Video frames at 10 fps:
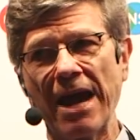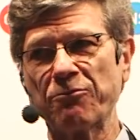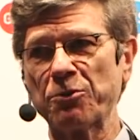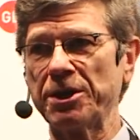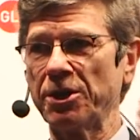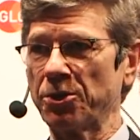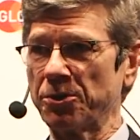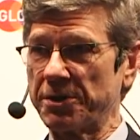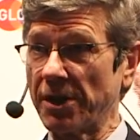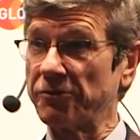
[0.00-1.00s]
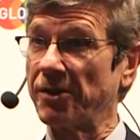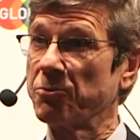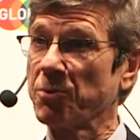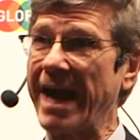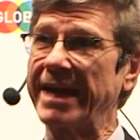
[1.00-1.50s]
every year does
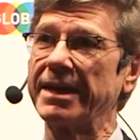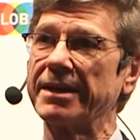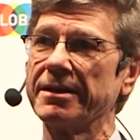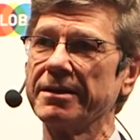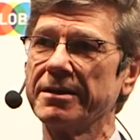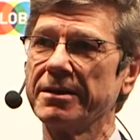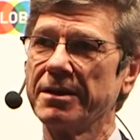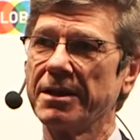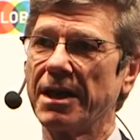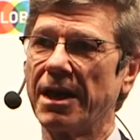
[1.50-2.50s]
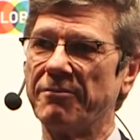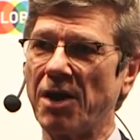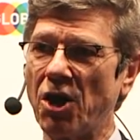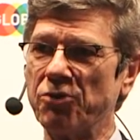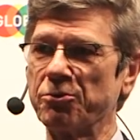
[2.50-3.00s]
a ranking
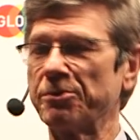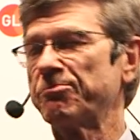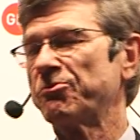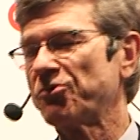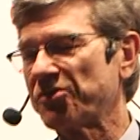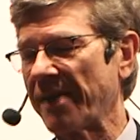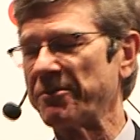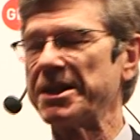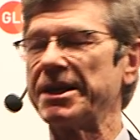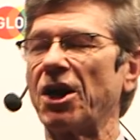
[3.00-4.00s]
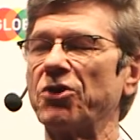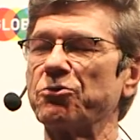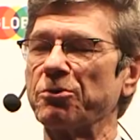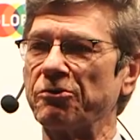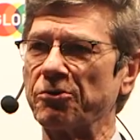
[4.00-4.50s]
of 170
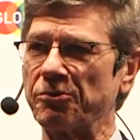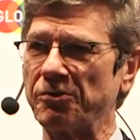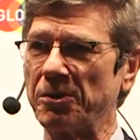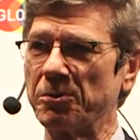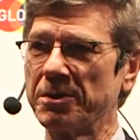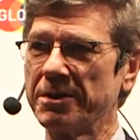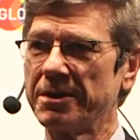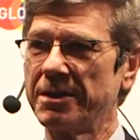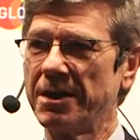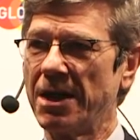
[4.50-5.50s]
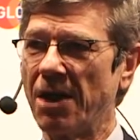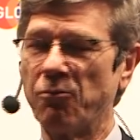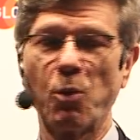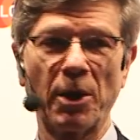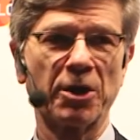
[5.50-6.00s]
countries or so
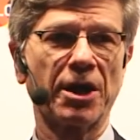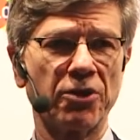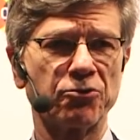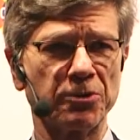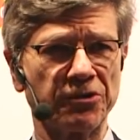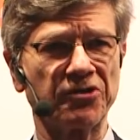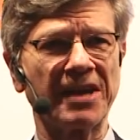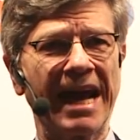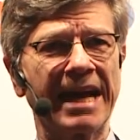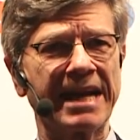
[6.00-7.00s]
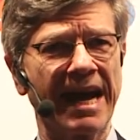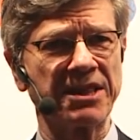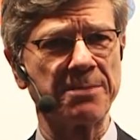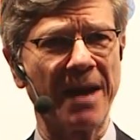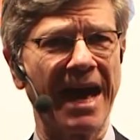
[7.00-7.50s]
of where countries stand
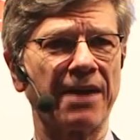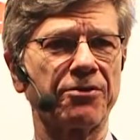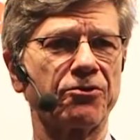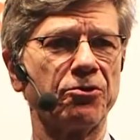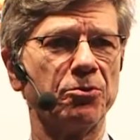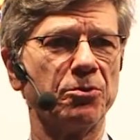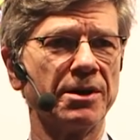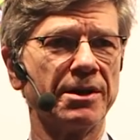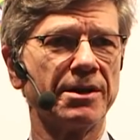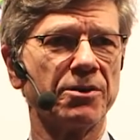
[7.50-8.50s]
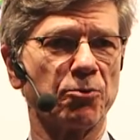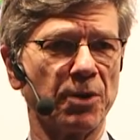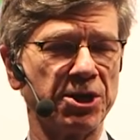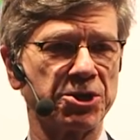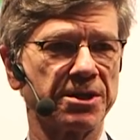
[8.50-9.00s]
on the path to
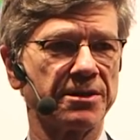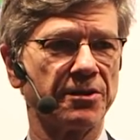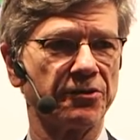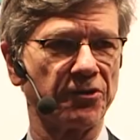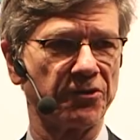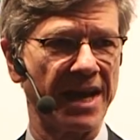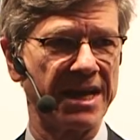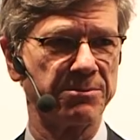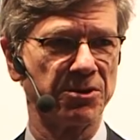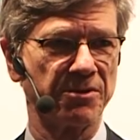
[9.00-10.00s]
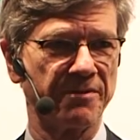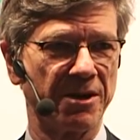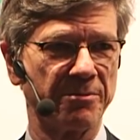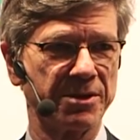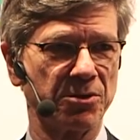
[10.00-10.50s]
reach the Sustainable
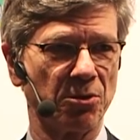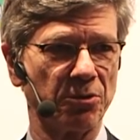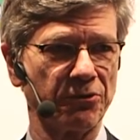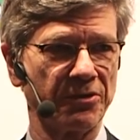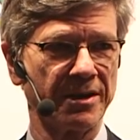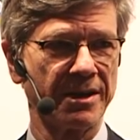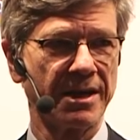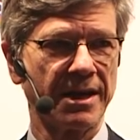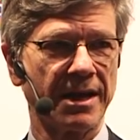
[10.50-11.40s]
Development Goals.